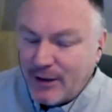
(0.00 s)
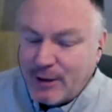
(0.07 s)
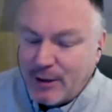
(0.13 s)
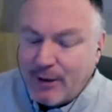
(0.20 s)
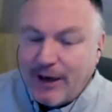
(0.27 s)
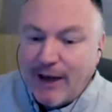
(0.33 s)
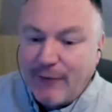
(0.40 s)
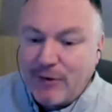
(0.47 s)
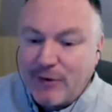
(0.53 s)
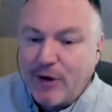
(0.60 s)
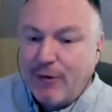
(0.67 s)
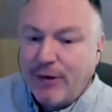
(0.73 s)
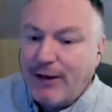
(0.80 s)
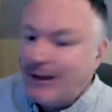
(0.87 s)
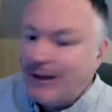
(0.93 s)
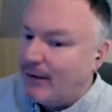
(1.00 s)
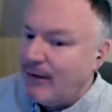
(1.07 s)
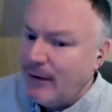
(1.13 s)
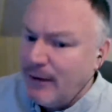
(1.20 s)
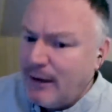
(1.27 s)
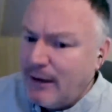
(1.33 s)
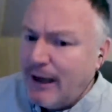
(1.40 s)
So we're left sort of thinking,
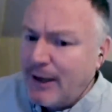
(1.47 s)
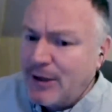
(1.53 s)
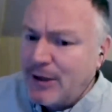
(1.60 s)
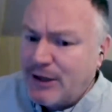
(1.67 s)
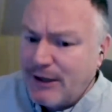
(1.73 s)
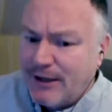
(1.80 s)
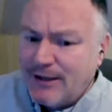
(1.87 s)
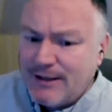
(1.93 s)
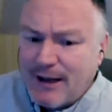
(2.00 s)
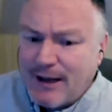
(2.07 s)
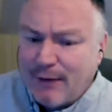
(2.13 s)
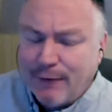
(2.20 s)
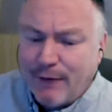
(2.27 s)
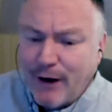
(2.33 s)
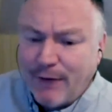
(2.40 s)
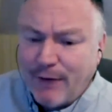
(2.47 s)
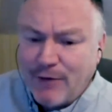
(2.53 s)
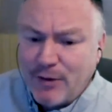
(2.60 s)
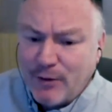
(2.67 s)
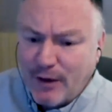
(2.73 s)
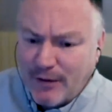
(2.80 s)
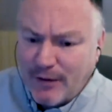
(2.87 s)
actually, he's now
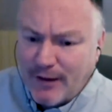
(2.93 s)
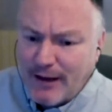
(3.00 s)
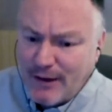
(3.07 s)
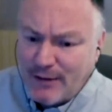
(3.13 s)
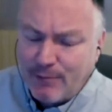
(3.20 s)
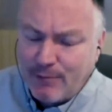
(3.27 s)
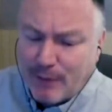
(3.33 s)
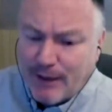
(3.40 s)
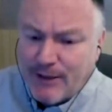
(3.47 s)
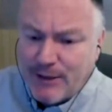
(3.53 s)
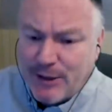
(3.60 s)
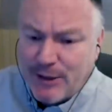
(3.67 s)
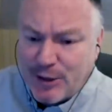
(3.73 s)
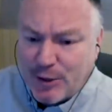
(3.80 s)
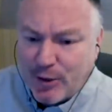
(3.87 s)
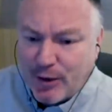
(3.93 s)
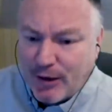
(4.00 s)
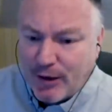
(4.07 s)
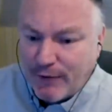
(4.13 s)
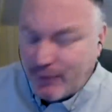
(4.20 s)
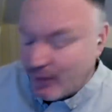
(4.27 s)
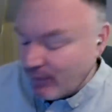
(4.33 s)
5-1, and that is plenty short
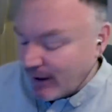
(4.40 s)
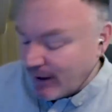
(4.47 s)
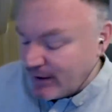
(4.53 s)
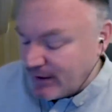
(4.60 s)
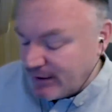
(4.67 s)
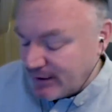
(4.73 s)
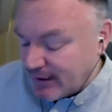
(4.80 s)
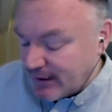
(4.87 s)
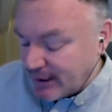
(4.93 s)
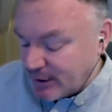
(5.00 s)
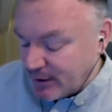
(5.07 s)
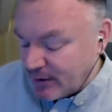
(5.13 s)
enough in a race of this nature.